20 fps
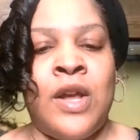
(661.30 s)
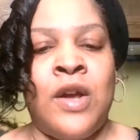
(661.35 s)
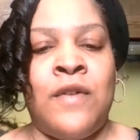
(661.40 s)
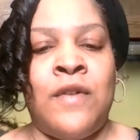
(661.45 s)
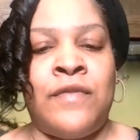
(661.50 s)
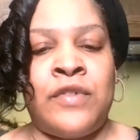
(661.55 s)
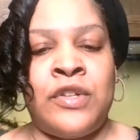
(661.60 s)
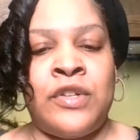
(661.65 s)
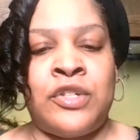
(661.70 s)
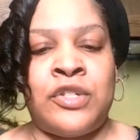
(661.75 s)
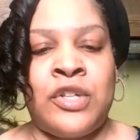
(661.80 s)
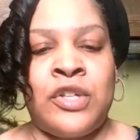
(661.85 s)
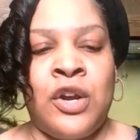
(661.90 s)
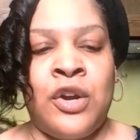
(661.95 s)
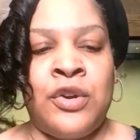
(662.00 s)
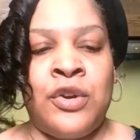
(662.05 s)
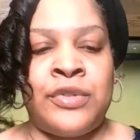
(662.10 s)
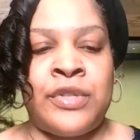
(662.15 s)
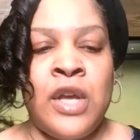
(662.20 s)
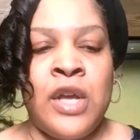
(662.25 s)
health
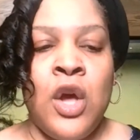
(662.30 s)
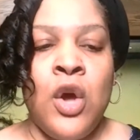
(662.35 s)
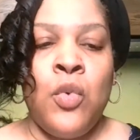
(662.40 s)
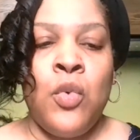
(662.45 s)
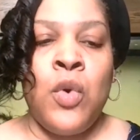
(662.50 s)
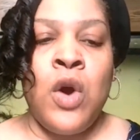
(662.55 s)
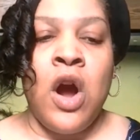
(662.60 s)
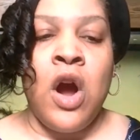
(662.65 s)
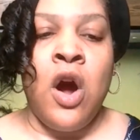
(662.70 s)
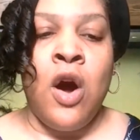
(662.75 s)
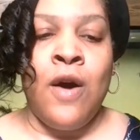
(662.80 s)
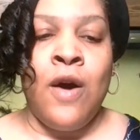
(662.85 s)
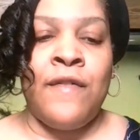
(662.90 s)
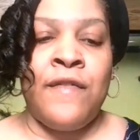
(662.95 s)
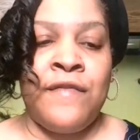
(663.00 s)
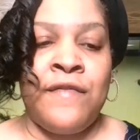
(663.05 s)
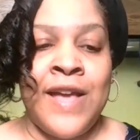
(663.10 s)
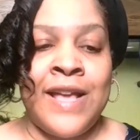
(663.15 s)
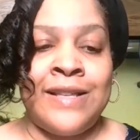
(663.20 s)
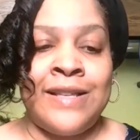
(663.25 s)
concerns we're all
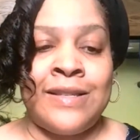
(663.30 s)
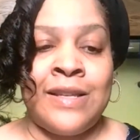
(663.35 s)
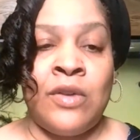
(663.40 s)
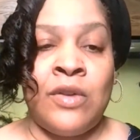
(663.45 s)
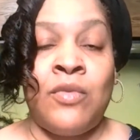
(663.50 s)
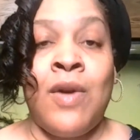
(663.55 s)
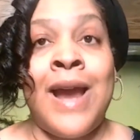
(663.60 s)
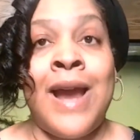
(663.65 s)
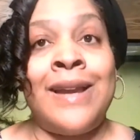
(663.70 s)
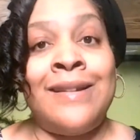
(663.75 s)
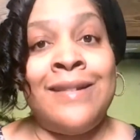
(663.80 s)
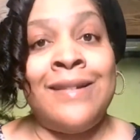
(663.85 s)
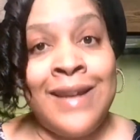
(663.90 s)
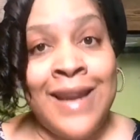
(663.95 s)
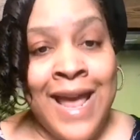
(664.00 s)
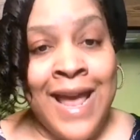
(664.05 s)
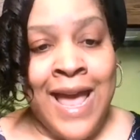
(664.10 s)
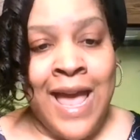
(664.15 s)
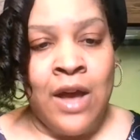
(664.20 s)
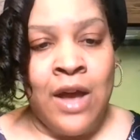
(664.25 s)
facing right
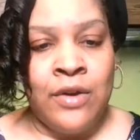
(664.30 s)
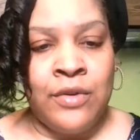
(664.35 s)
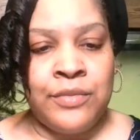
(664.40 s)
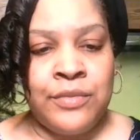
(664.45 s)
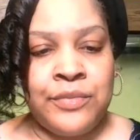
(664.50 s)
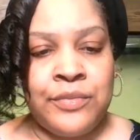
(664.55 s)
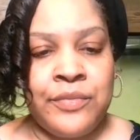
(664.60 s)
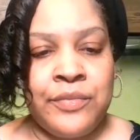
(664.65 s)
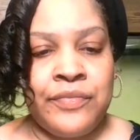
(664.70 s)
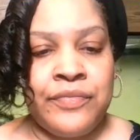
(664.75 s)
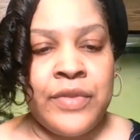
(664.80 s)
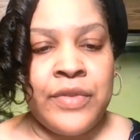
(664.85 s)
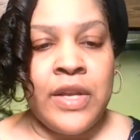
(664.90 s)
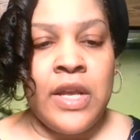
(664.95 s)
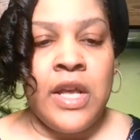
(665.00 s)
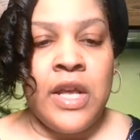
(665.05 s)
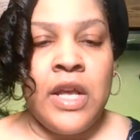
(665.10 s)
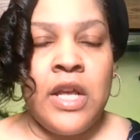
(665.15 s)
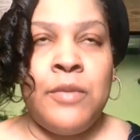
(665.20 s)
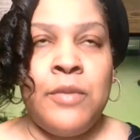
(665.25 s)
now.
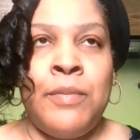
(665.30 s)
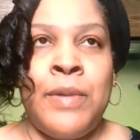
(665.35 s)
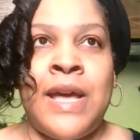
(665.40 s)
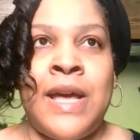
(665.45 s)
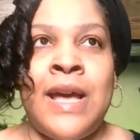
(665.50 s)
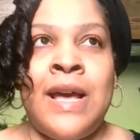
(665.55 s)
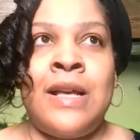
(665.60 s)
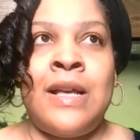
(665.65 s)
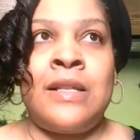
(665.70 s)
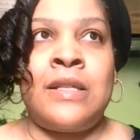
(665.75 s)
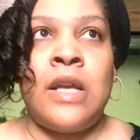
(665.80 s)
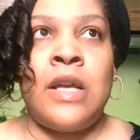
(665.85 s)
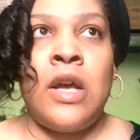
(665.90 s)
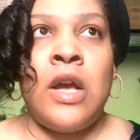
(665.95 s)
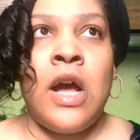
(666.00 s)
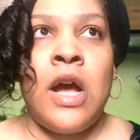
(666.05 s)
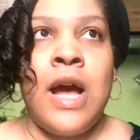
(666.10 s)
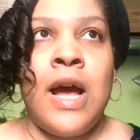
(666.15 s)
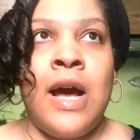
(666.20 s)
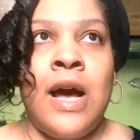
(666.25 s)
Because
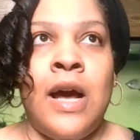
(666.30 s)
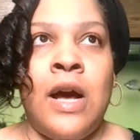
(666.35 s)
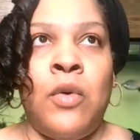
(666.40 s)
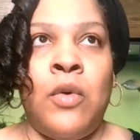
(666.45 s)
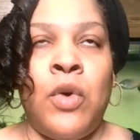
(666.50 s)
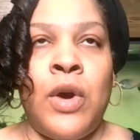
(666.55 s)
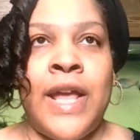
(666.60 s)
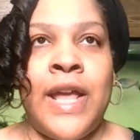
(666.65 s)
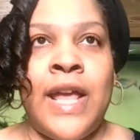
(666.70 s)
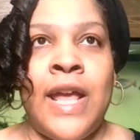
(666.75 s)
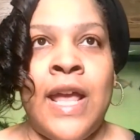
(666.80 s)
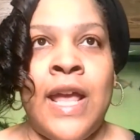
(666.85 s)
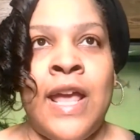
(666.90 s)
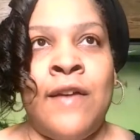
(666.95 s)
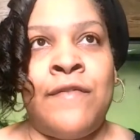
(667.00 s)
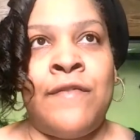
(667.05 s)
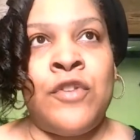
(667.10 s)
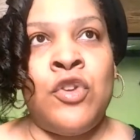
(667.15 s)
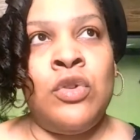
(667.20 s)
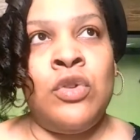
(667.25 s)

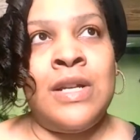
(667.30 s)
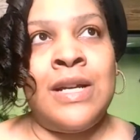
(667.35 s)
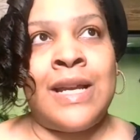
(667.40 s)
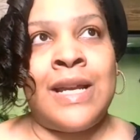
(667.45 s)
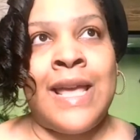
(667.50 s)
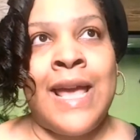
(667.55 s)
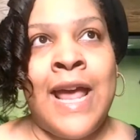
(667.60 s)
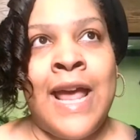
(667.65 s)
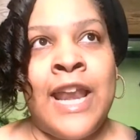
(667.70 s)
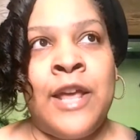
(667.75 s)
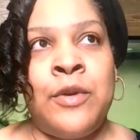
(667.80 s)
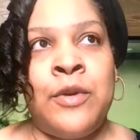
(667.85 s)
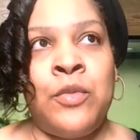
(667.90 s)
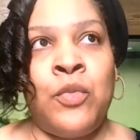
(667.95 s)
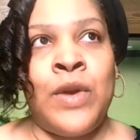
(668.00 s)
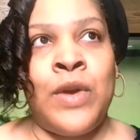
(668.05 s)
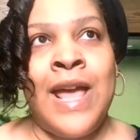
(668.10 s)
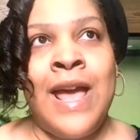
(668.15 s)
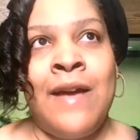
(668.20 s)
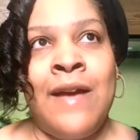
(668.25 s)
if you look at it,
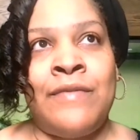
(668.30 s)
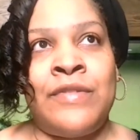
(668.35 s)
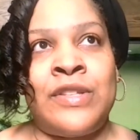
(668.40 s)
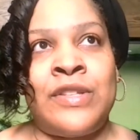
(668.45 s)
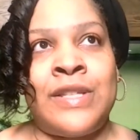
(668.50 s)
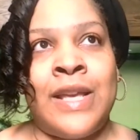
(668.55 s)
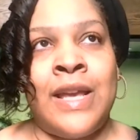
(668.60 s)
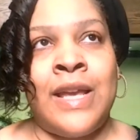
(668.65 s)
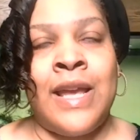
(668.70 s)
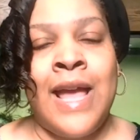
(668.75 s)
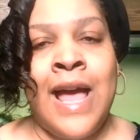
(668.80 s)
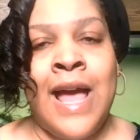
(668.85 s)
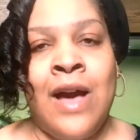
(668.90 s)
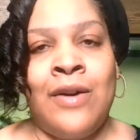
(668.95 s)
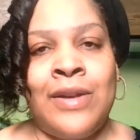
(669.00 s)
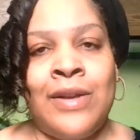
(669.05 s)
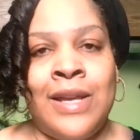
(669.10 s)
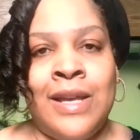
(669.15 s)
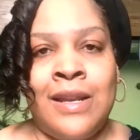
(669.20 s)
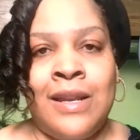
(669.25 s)
we have seen how
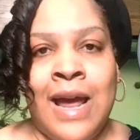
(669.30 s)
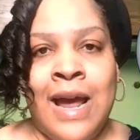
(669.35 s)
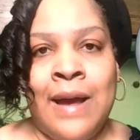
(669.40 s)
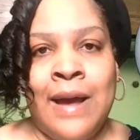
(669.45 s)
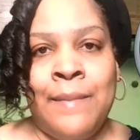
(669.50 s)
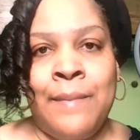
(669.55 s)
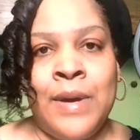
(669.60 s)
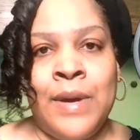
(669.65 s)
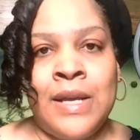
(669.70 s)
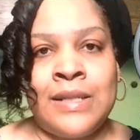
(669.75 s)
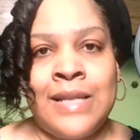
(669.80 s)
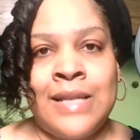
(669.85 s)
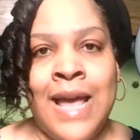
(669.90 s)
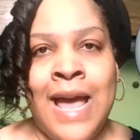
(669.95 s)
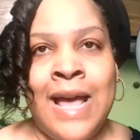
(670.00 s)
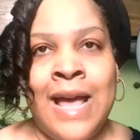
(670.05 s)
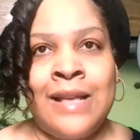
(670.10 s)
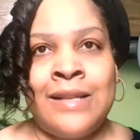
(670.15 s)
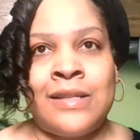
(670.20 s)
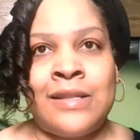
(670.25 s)
Elon Musk
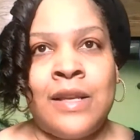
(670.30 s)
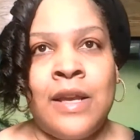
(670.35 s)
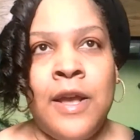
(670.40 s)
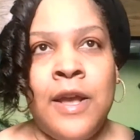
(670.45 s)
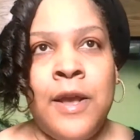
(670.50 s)
has